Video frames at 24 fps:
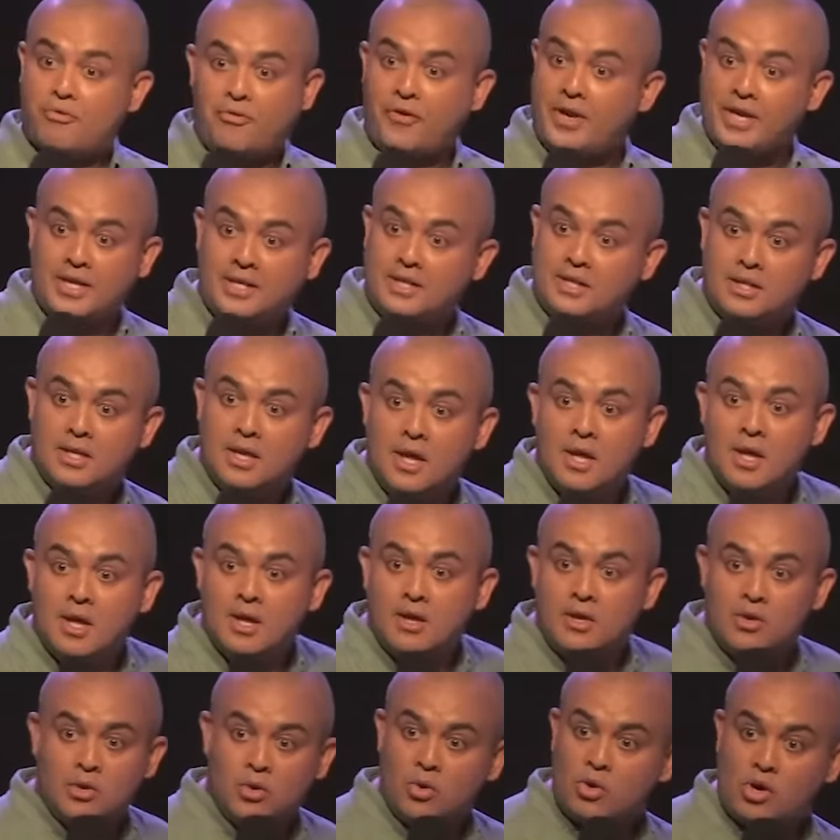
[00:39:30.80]
feet?
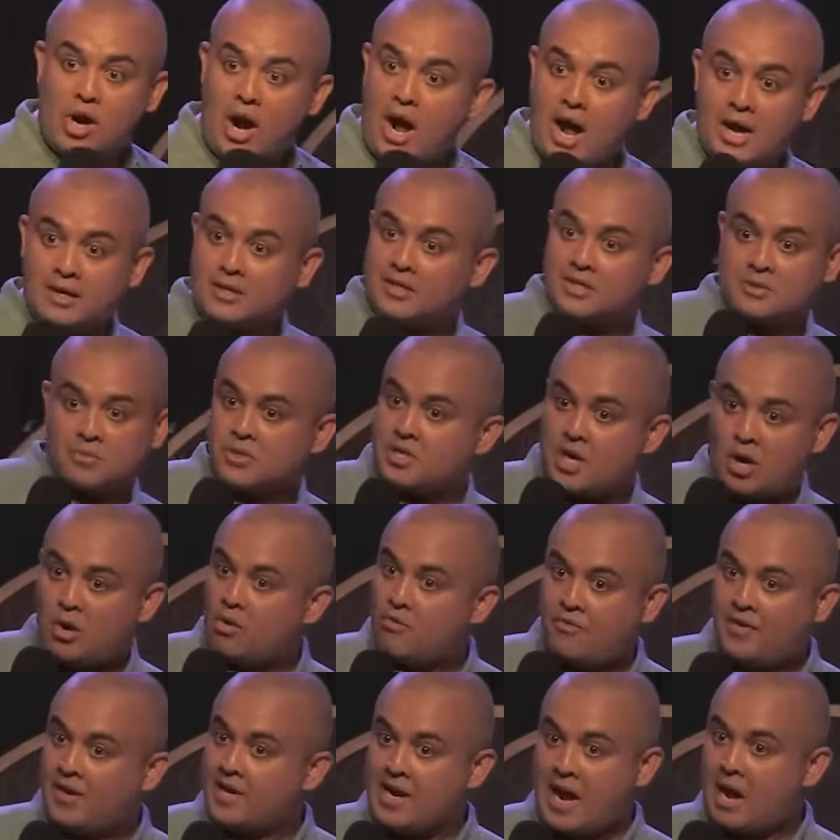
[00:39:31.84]
You can't, this was
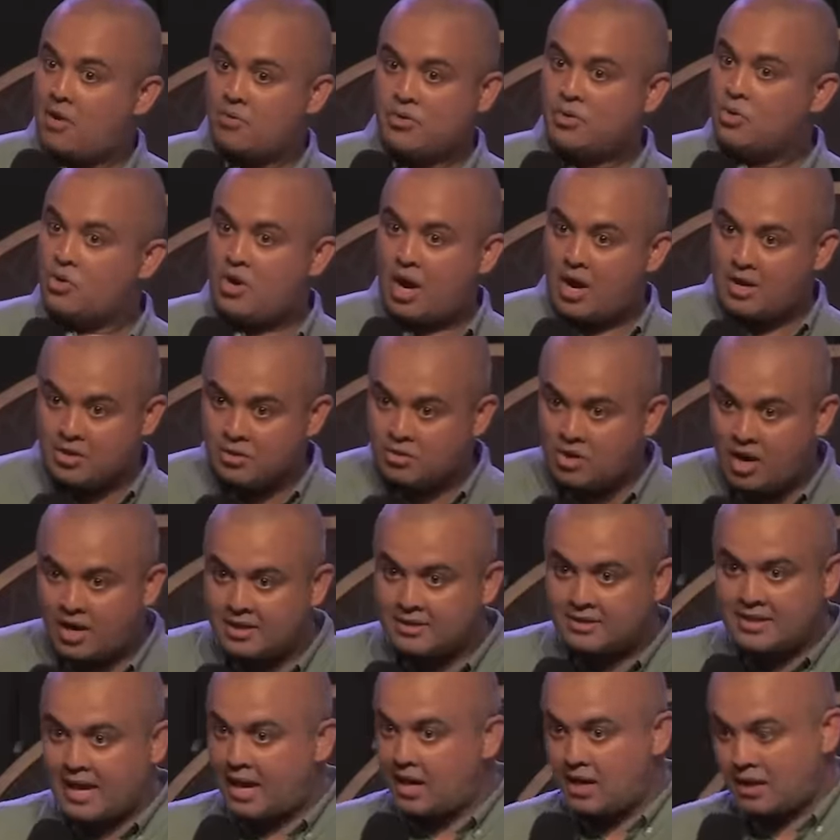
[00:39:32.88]
over now. You can't, you
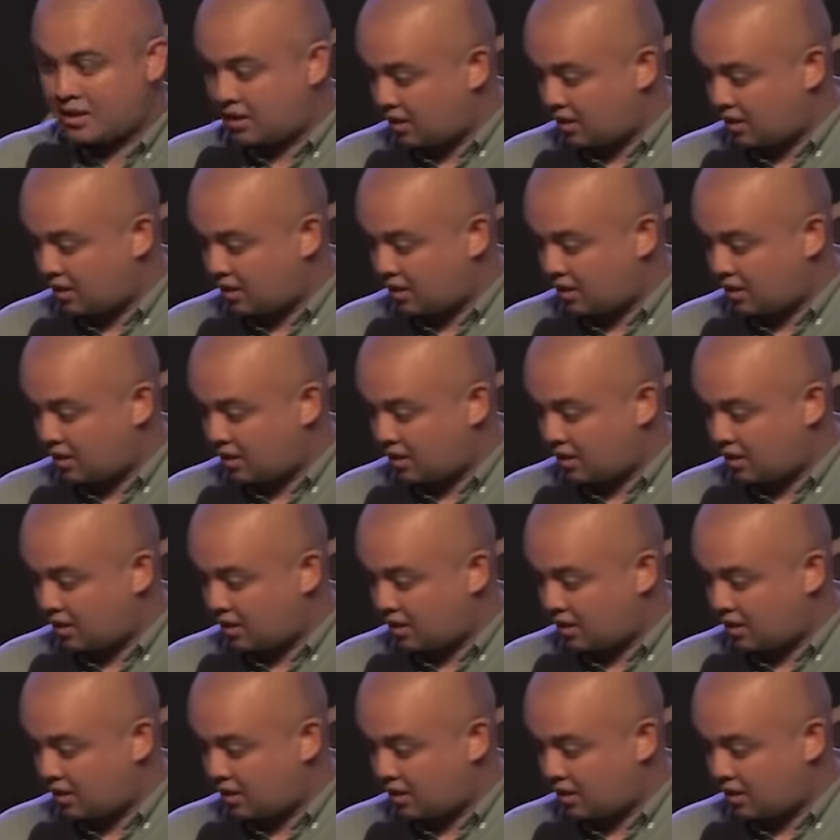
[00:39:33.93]
can't tell a